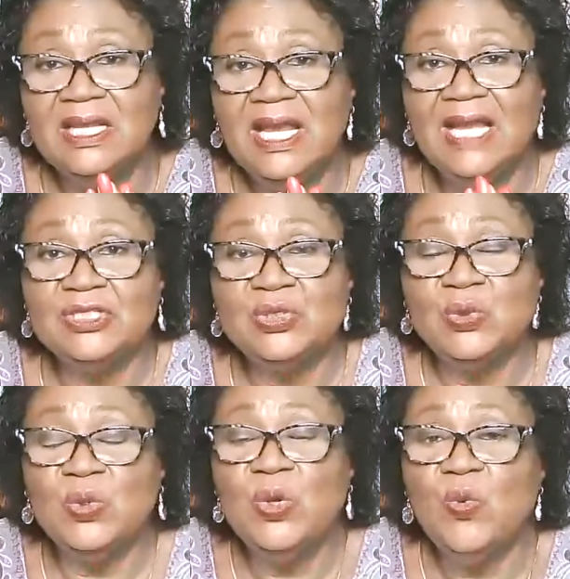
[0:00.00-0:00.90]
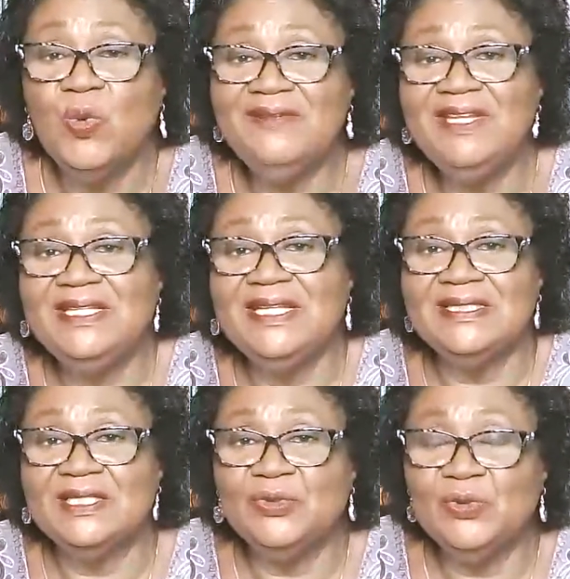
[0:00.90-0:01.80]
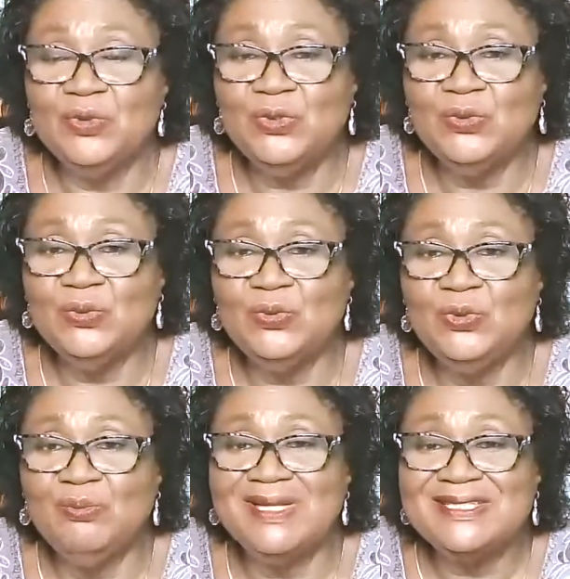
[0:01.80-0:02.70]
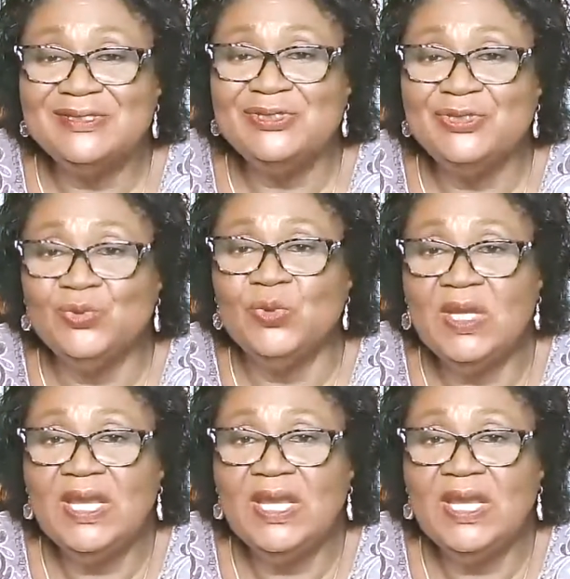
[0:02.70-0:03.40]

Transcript: And so one of the things that you you you mustn't do